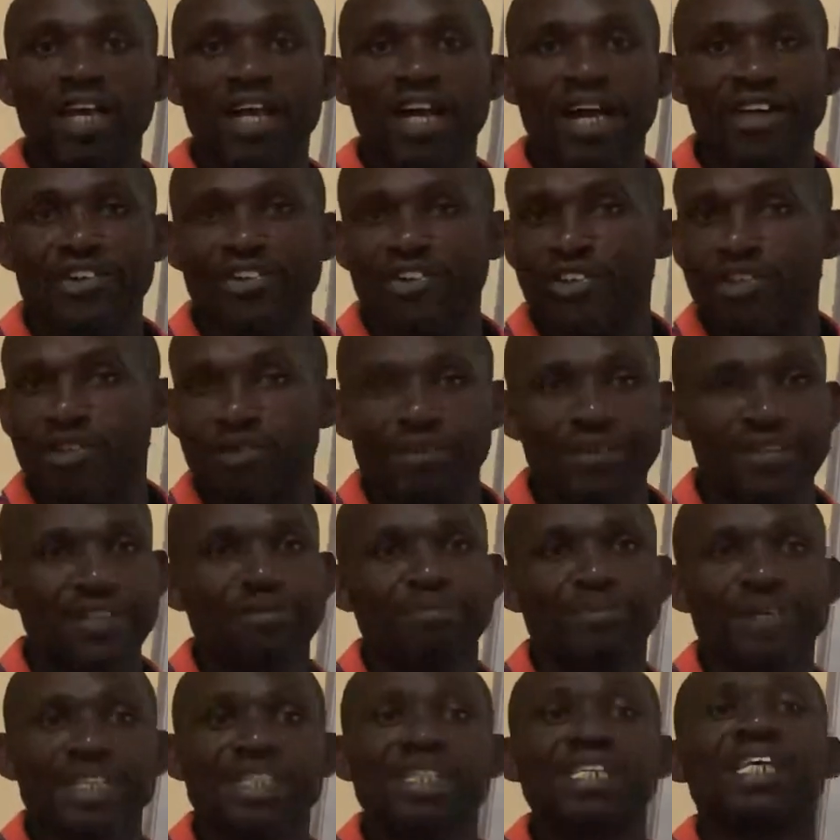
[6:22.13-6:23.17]
I don't know what,
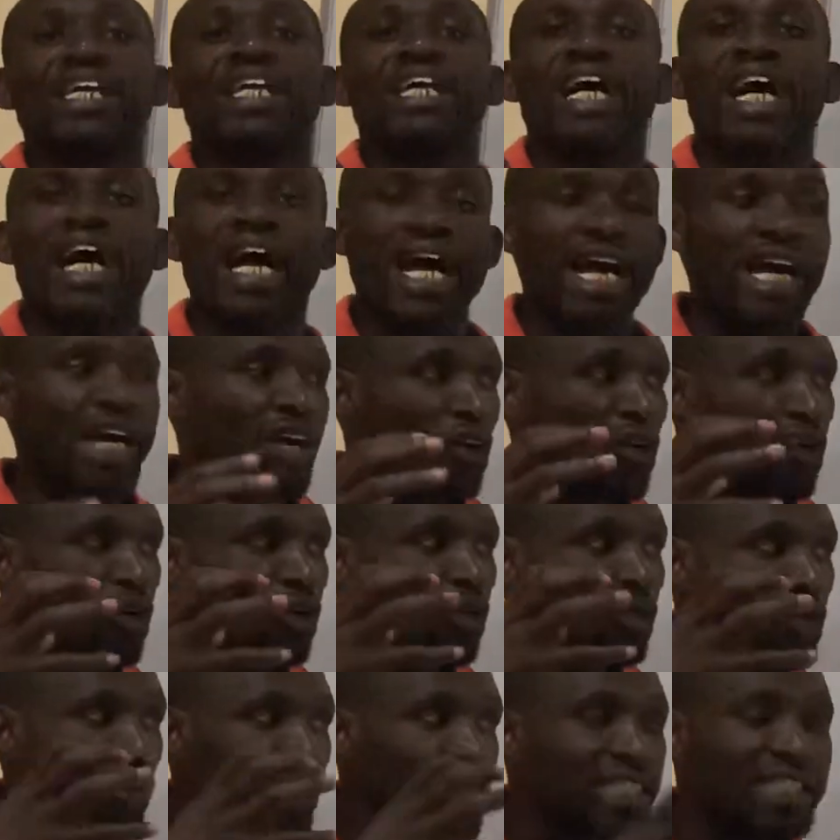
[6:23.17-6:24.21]
but
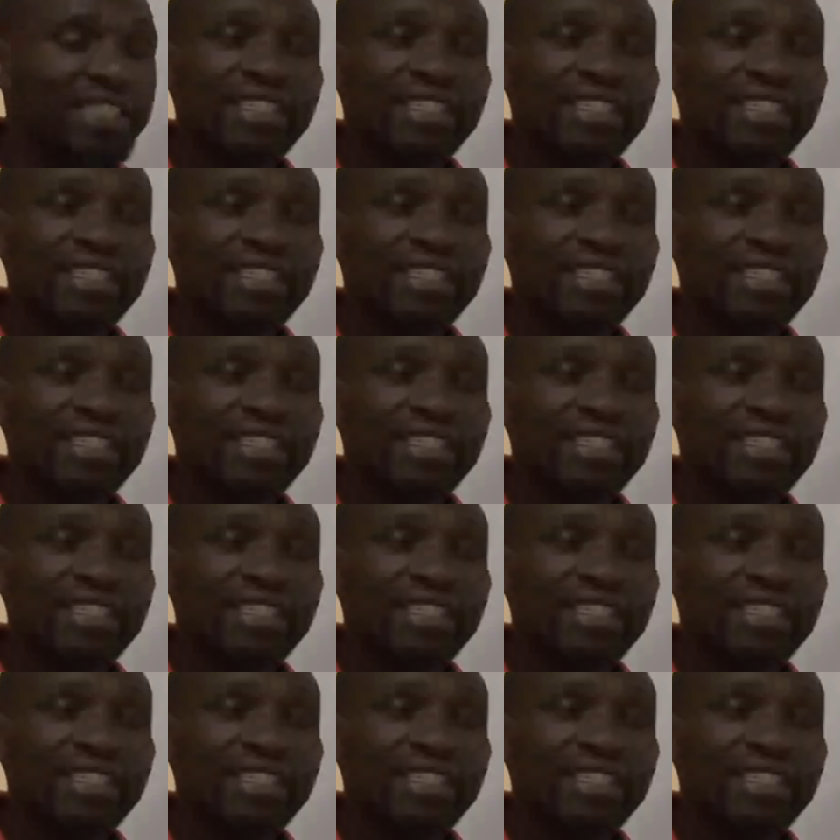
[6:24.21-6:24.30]
what